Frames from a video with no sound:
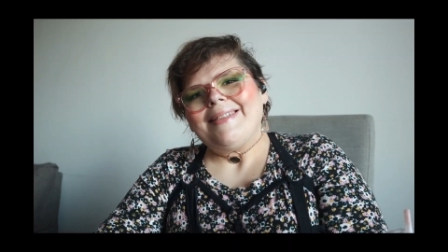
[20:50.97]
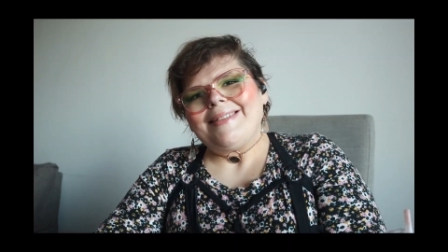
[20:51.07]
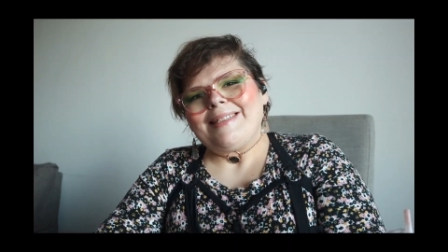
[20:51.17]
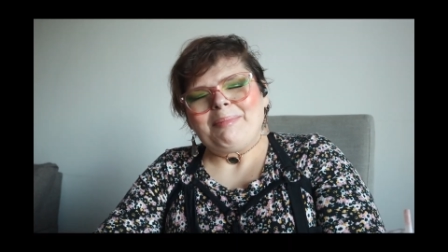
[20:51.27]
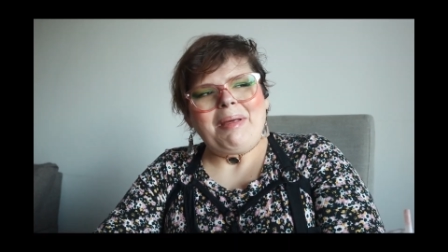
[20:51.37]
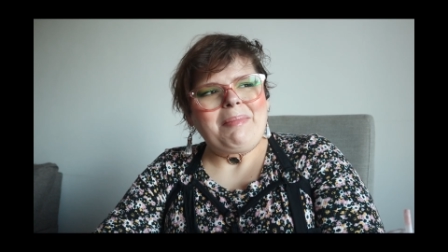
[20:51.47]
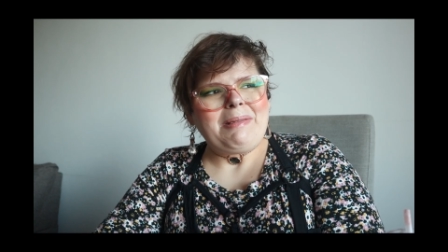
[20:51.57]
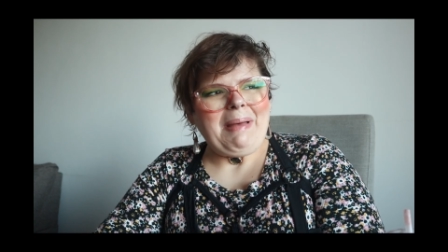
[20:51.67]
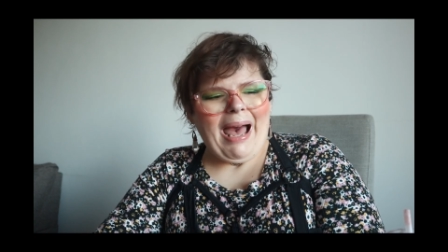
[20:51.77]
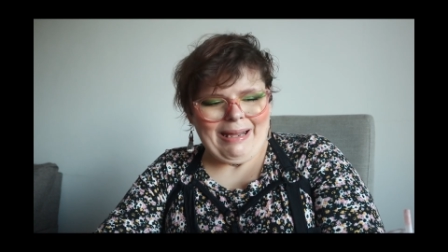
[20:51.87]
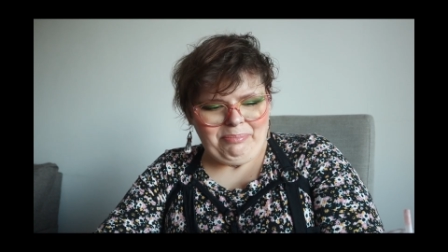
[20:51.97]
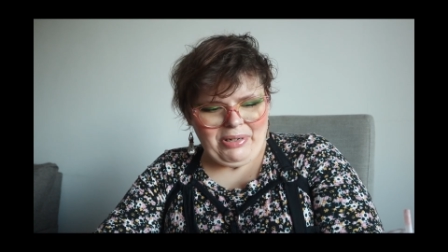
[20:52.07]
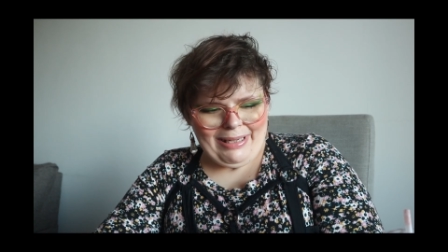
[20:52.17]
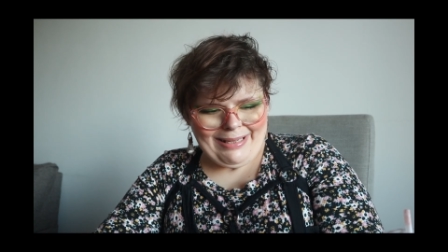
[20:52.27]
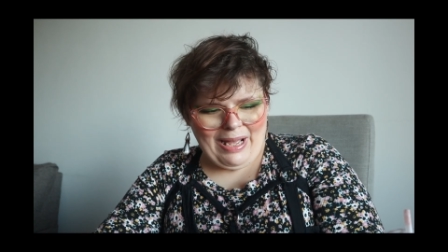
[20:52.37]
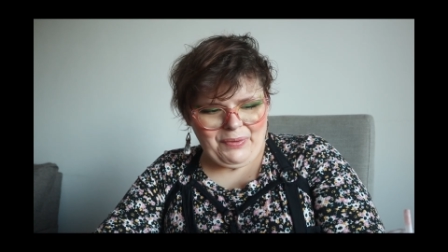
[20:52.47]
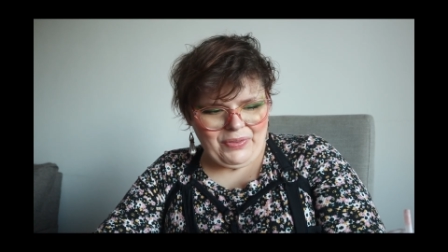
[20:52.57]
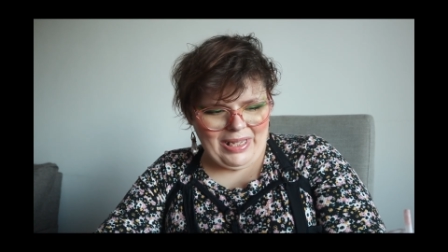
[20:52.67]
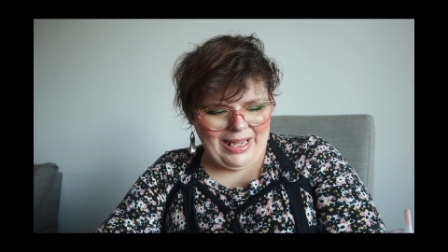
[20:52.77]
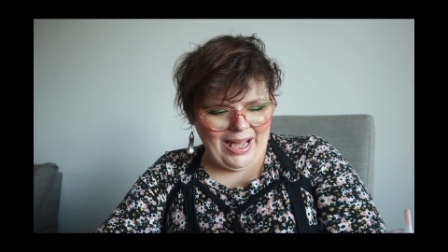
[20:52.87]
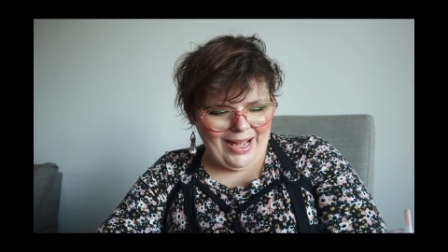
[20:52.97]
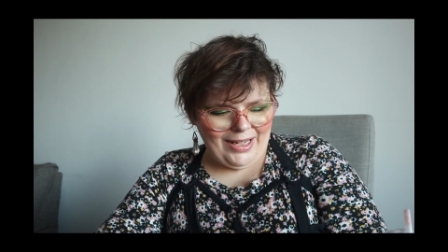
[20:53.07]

Sometimes Pat brings out the uh,